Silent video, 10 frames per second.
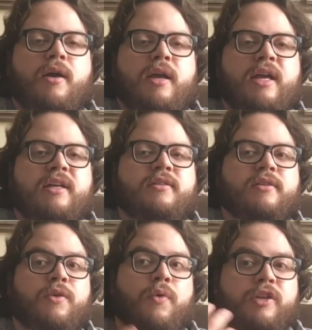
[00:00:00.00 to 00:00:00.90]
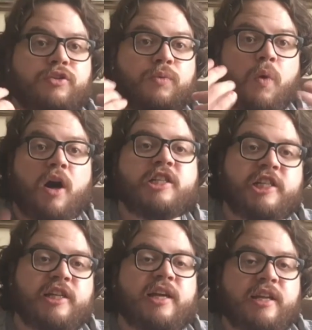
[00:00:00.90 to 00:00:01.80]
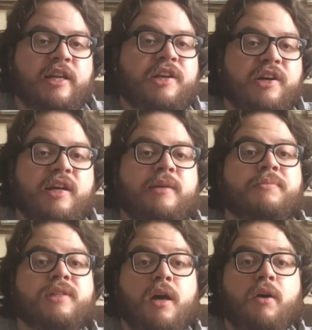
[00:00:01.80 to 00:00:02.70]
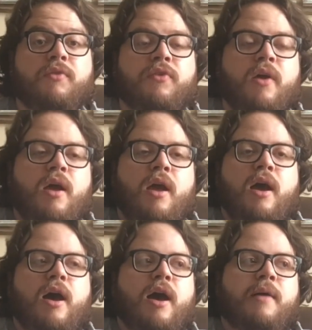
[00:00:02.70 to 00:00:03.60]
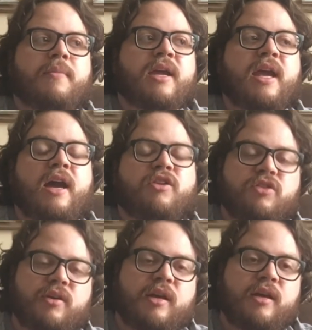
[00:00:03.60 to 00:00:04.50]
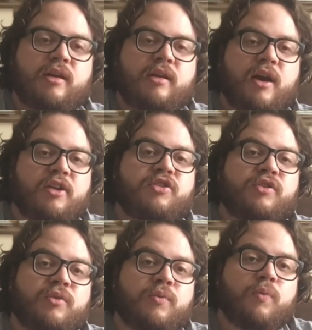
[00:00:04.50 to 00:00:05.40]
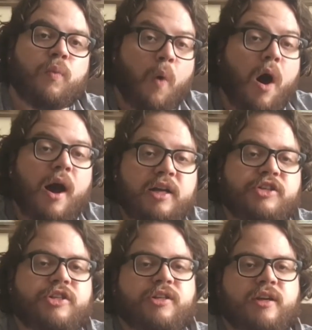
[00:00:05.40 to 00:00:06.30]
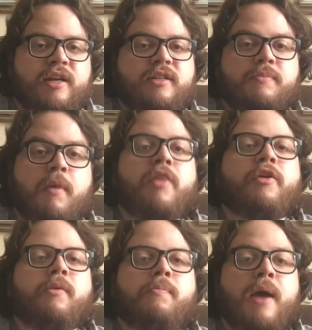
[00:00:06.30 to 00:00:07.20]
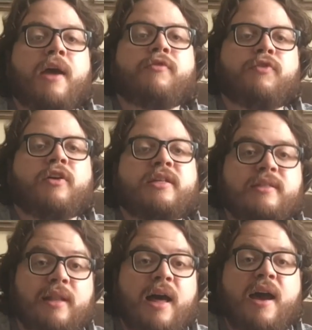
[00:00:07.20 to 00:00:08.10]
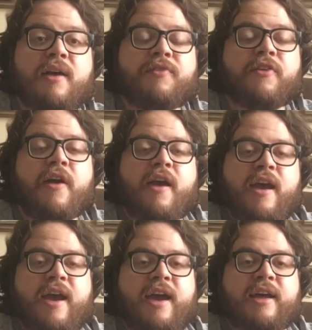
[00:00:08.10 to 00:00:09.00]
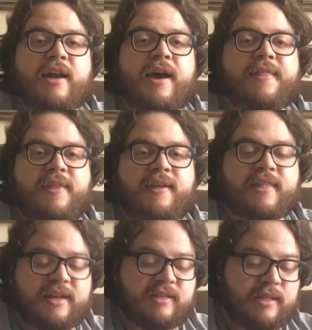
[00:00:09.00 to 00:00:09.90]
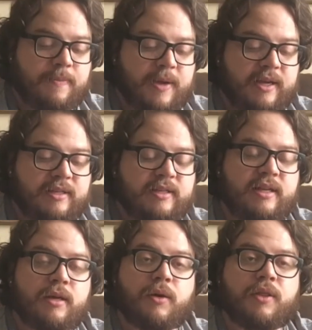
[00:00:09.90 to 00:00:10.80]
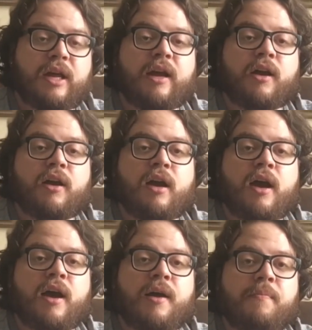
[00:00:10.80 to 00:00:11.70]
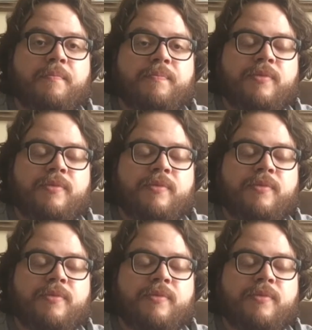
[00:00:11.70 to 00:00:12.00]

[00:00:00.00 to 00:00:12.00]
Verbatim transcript: he's going to watch it and hear it himself. Um, he actually got to watch his mother beg for his life, and I think that's the biggest deal there. Um,